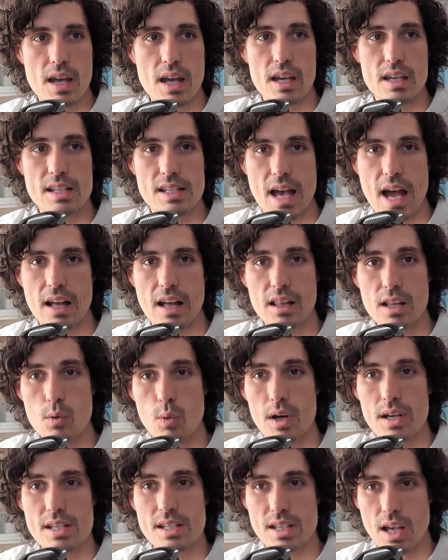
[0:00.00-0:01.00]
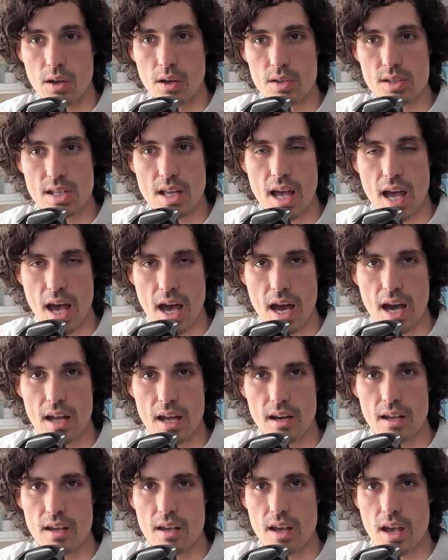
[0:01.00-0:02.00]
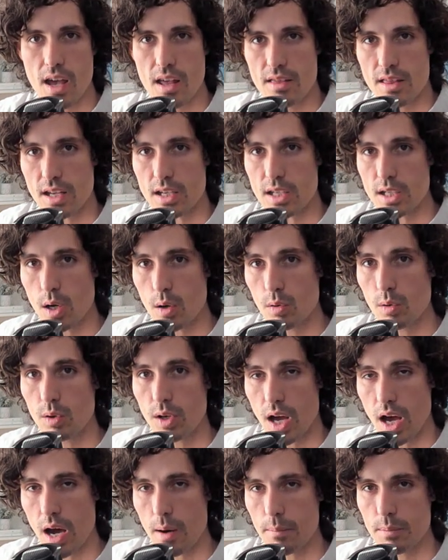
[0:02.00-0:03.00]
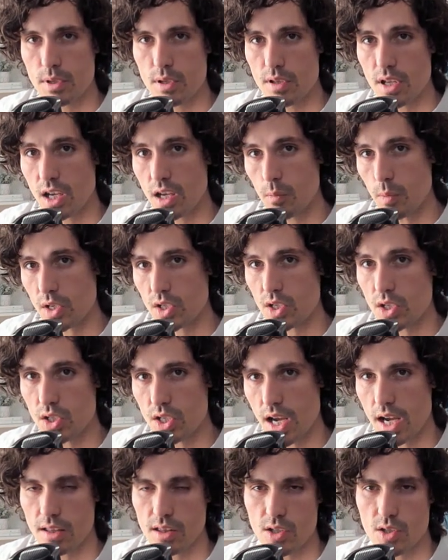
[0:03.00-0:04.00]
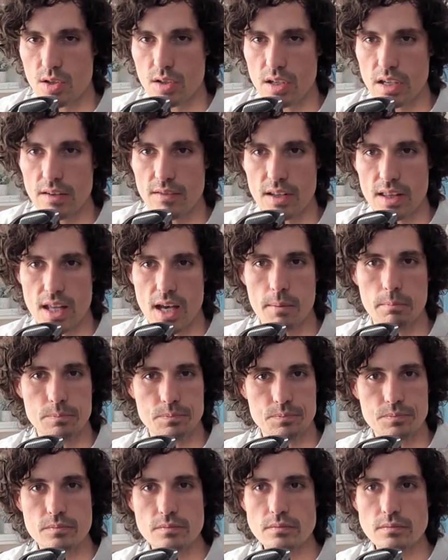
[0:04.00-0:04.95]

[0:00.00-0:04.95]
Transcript: exactly what sales they had that totaled up to the commission check that you're giving them.